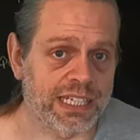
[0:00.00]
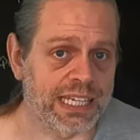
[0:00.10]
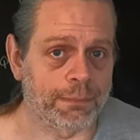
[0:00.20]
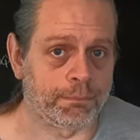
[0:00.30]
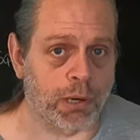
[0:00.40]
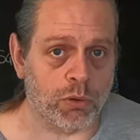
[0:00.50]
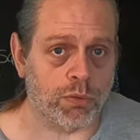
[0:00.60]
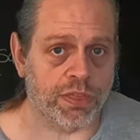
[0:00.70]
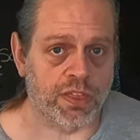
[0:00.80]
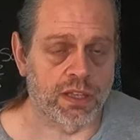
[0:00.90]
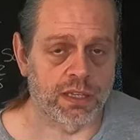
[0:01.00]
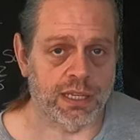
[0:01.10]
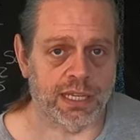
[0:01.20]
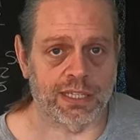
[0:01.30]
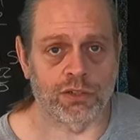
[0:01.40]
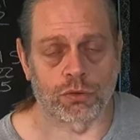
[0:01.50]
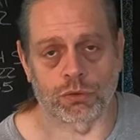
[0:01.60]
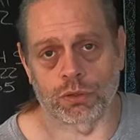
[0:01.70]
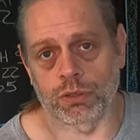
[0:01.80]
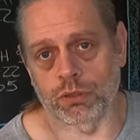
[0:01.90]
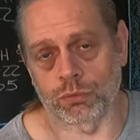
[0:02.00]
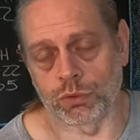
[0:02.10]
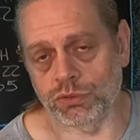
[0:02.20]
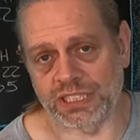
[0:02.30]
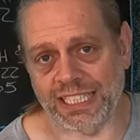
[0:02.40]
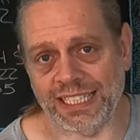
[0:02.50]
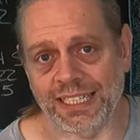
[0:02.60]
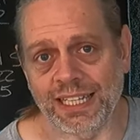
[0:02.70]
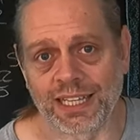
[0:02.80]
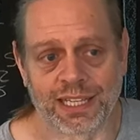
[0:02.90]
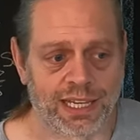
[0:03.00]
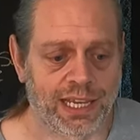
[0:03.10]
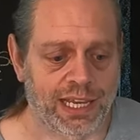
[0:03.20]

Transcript: need both in your routine,